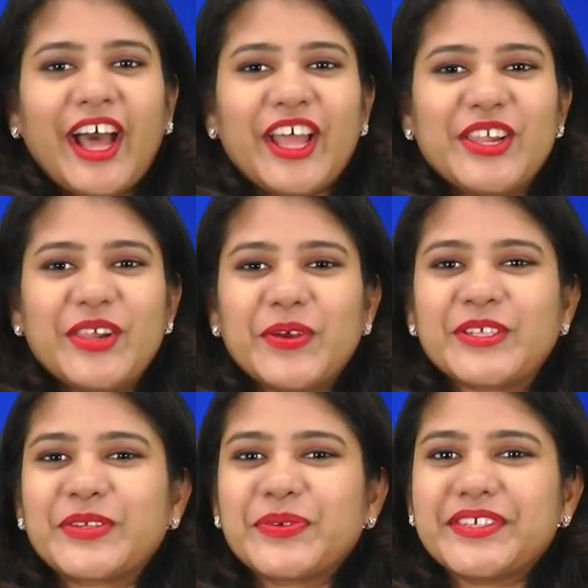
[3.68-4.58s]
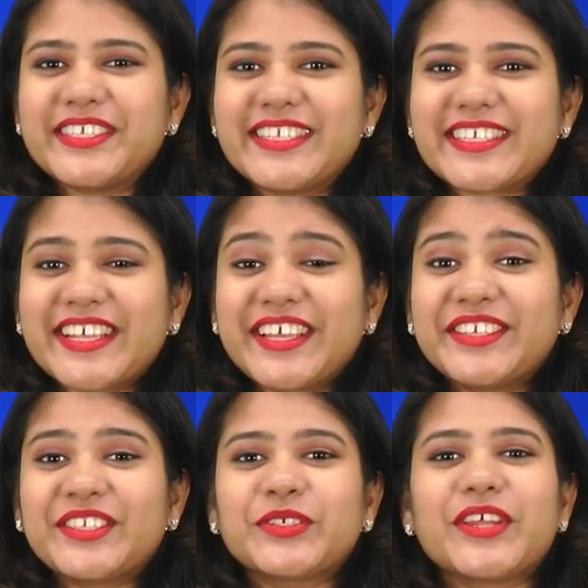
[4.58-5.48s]
Hello students,
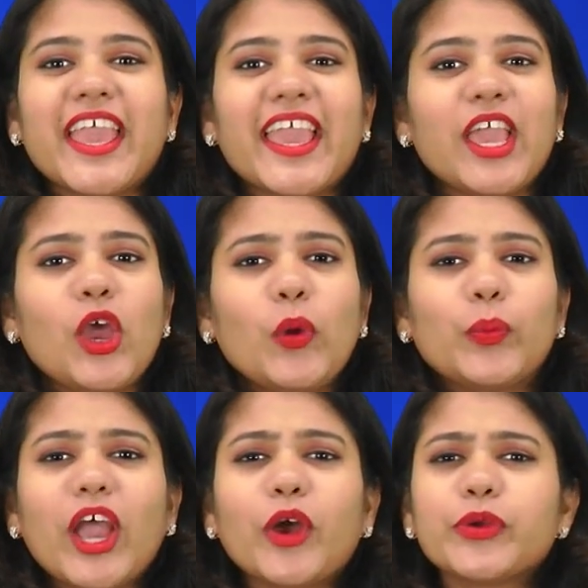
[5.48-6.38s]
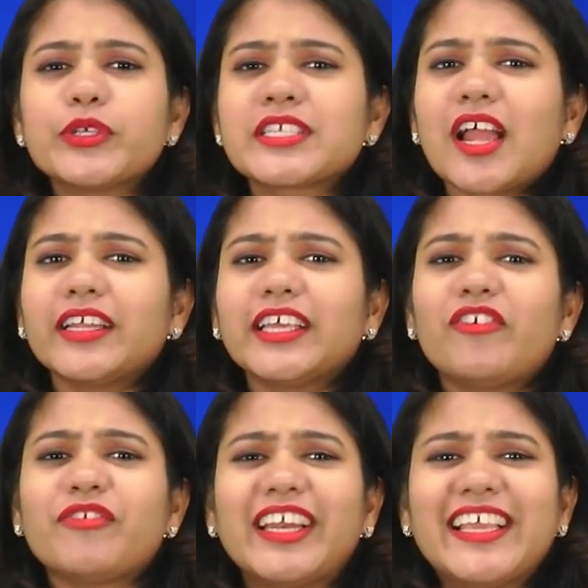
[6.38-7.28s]
today we are going to study
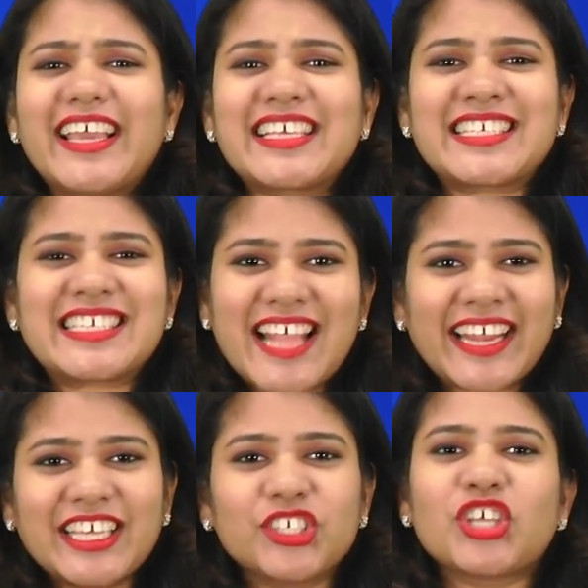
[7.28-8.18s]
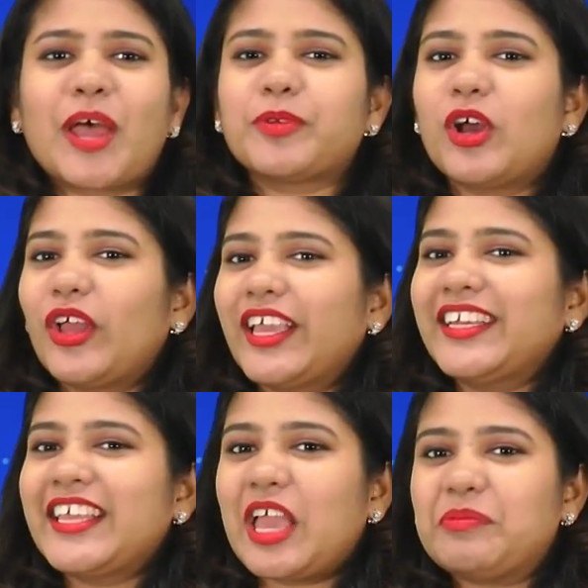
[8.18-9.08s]
a very exciting chapter
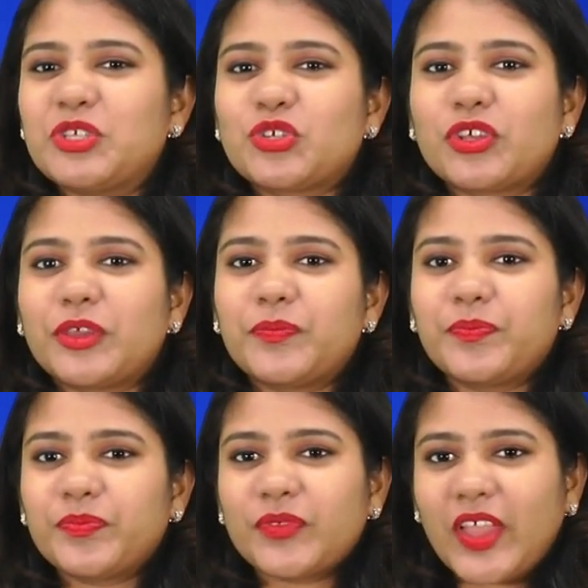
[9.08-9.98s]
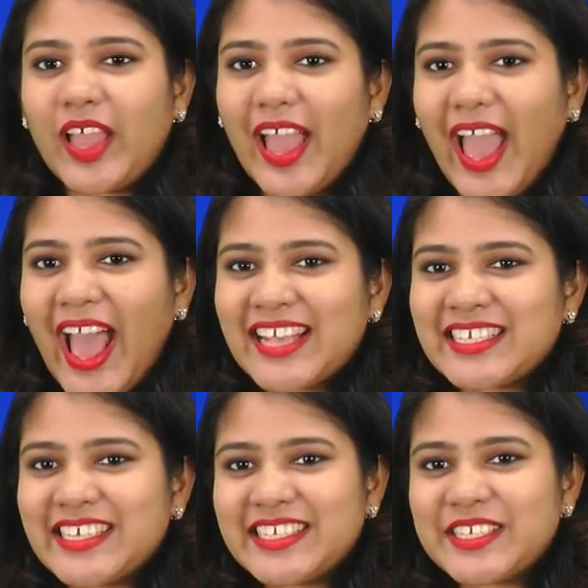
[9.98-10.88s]
in chemistry,
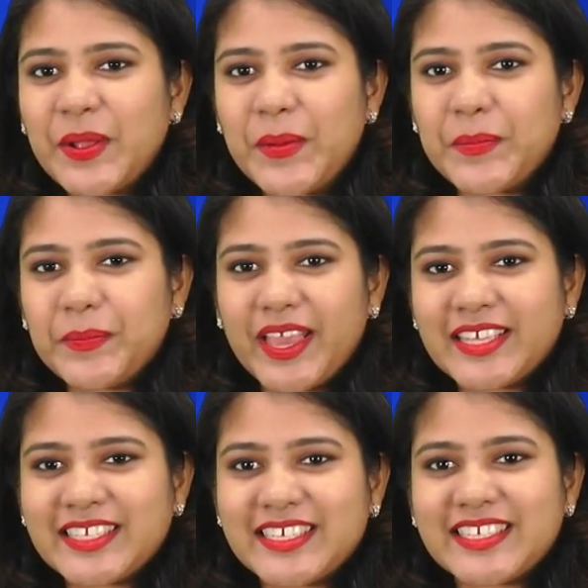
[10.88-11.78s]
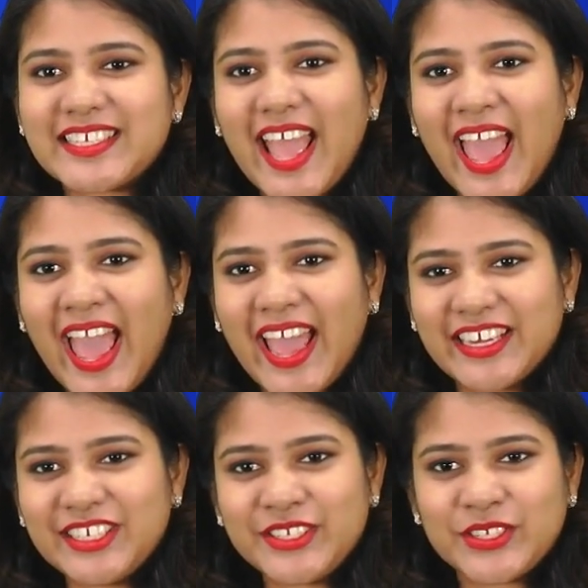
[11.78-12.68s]
acids, bases
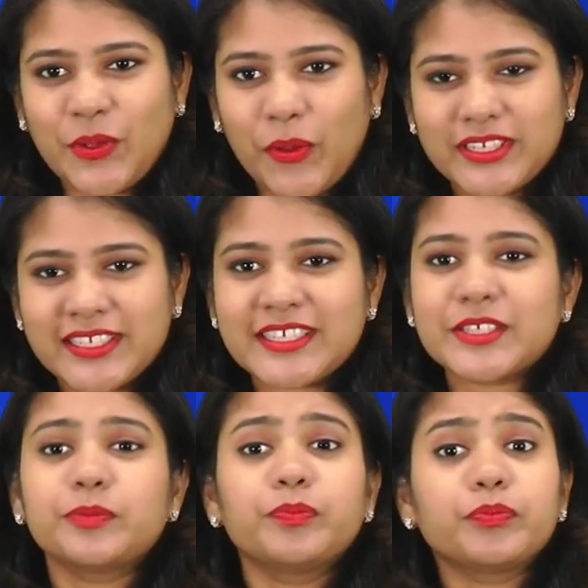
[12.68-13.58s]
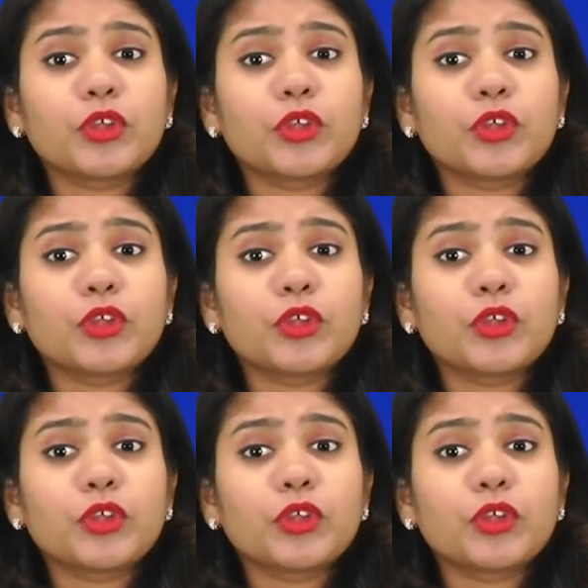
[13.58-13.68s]
and salts.